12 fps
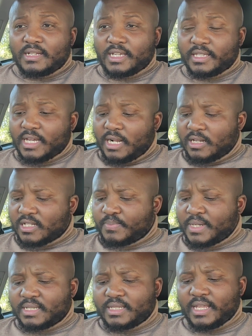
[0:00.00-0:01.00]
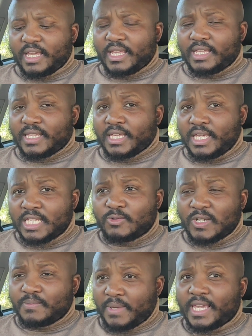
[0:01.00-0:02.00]
Keith Owls, but the hits
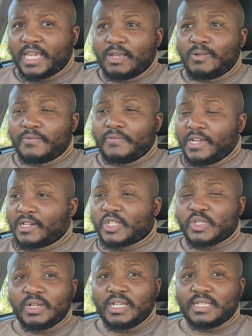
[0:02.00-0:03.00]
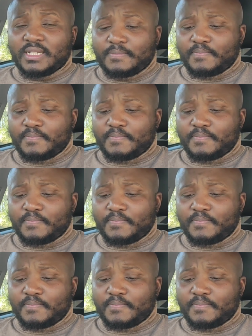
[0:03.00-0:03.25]
he was making were very solid.